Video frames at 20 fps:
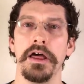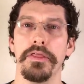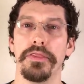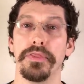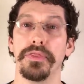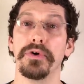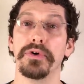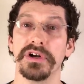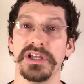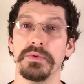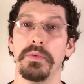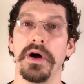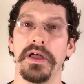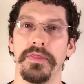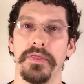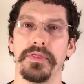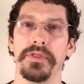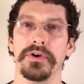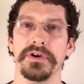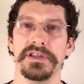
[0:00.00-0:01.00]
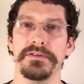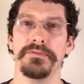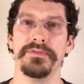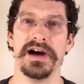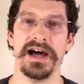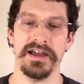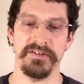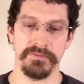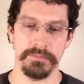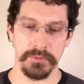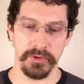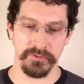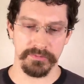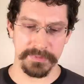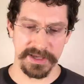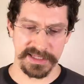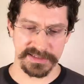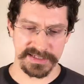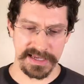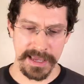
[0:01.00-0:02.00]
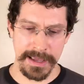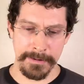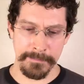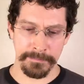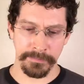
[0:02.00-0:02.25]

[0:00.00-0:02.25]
3135 movement.